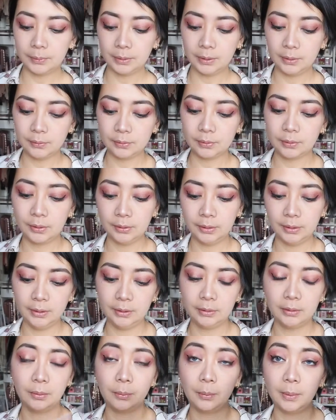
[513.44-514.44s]
really use
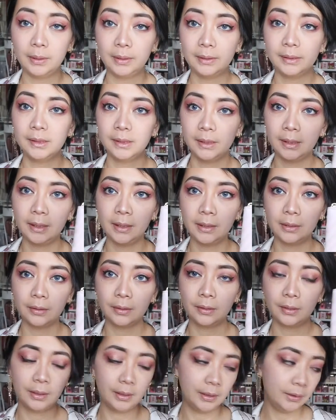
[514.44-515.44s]
Continental wallets
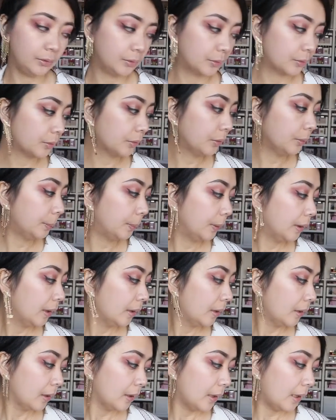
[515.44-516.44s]
here in Europe.
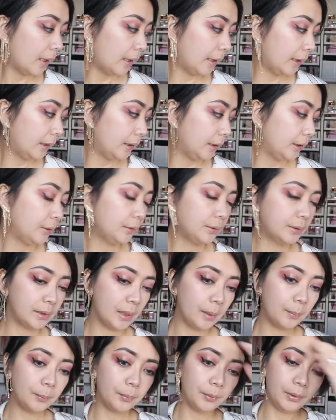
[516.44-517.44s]
I use
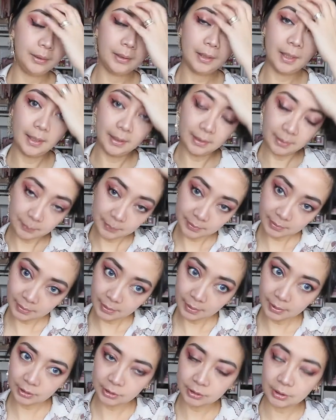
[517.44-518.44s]
them when I am in
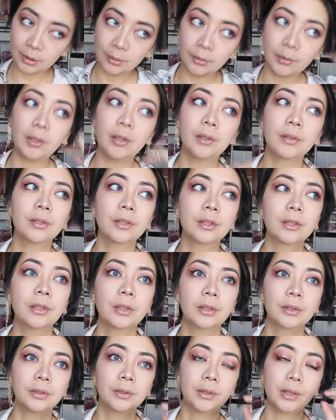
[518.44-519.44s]
Asia or other
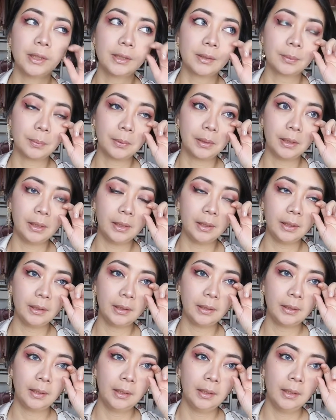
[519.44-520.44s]
countries
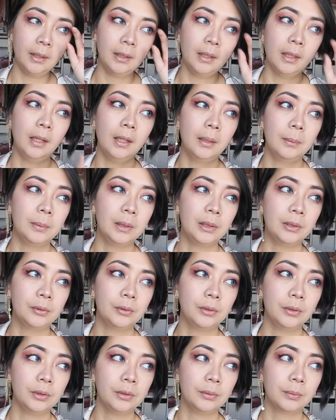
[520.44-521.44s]
wherein they
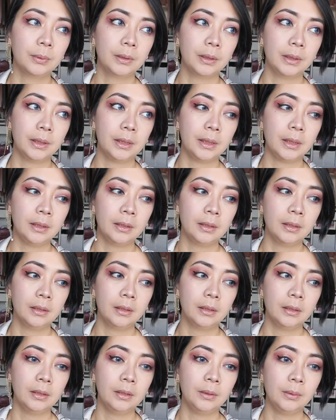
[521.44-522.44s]
don't really
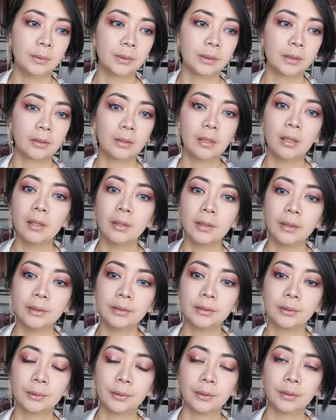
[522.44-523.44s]
use the
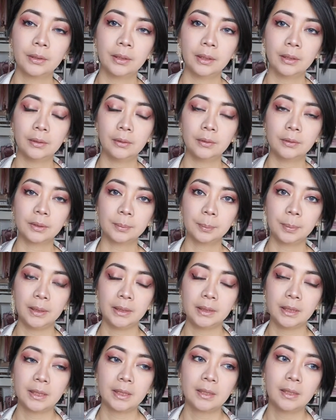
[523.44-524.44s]
cards, or like those
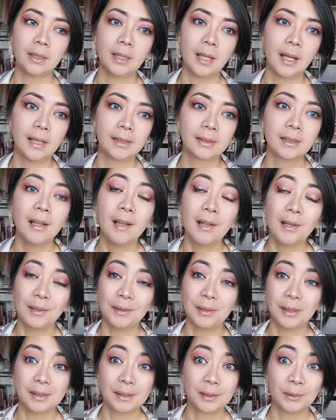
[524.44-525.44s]
places that has
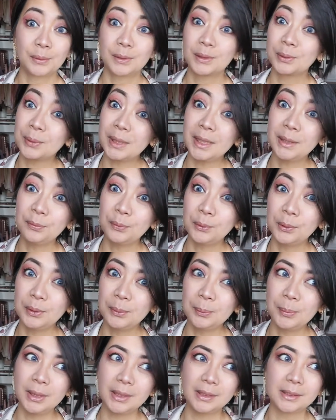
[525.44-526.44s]
lots of street
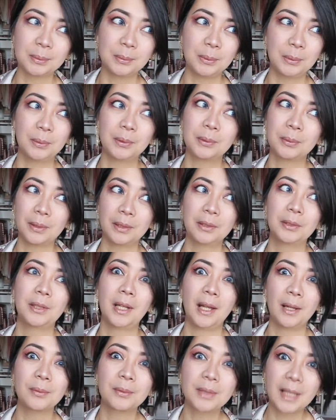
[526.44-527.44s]
food, because we would rather
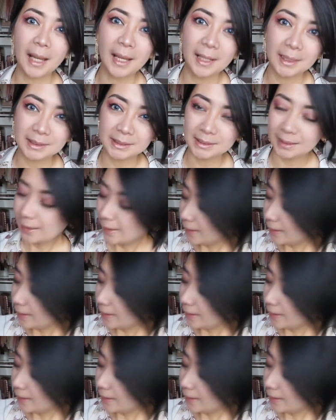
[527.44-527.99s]
have cash